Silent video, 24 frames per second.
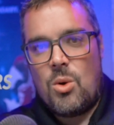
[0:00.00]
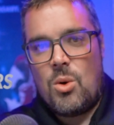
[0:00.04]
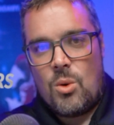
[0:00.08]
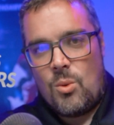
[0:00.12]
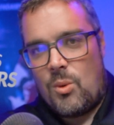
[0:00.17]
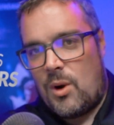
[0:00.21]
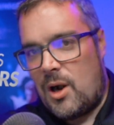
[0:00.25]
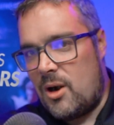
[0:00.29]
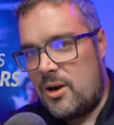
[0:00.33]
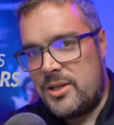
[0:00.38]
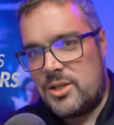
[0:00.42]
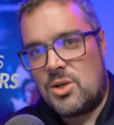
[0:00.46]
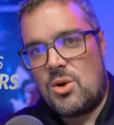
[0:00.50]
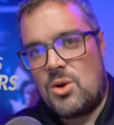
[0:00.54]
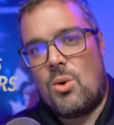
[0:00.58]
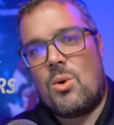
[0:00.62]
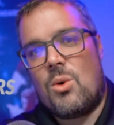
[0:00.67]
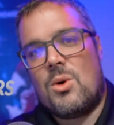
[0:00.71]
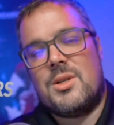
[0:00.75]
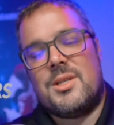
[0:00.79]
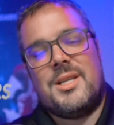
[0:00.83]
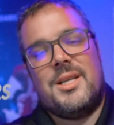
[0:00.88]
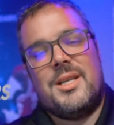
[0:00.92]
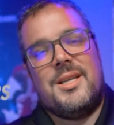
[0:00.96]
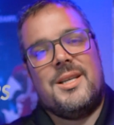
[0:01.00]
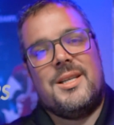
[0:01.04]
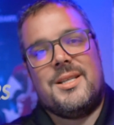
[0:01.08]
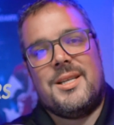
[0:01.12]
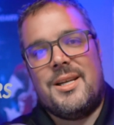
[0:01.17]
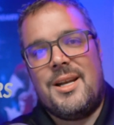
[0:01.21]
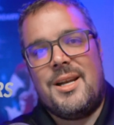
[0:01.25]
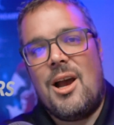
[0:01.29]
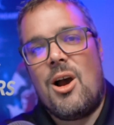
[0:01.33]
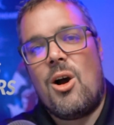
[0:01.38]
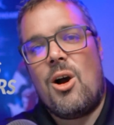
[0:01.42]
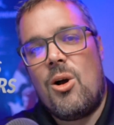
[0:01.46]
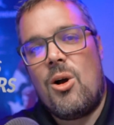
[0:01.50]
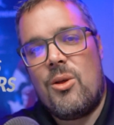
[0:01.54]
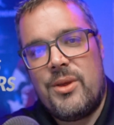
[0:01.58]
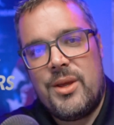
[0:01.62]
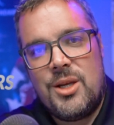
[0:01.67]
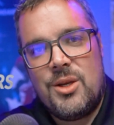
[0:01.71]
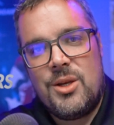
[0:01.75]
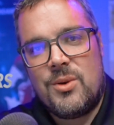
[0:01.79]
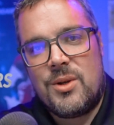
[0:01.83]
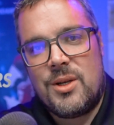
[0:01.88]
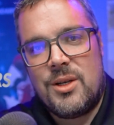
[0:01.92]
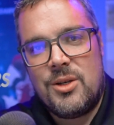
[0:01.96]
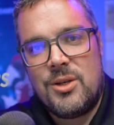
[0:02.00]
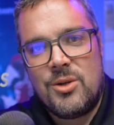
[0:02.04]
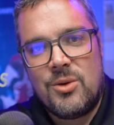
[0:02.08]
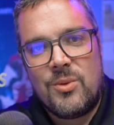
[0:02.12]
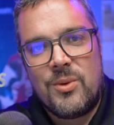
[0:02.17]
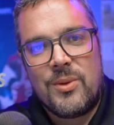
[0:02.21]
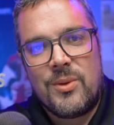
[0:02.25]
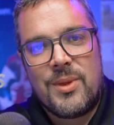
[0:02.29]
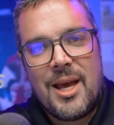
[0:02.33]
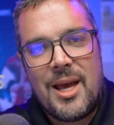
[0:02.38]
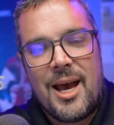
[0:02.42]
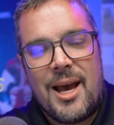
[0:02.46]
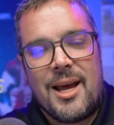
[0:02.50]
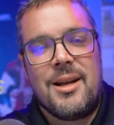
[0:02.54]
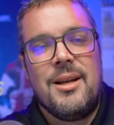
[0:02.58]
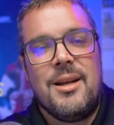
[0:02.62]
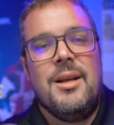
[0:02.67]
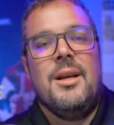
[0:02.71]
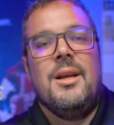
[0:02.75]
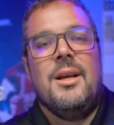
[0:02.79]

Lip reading: where his course is and all that you can do with that.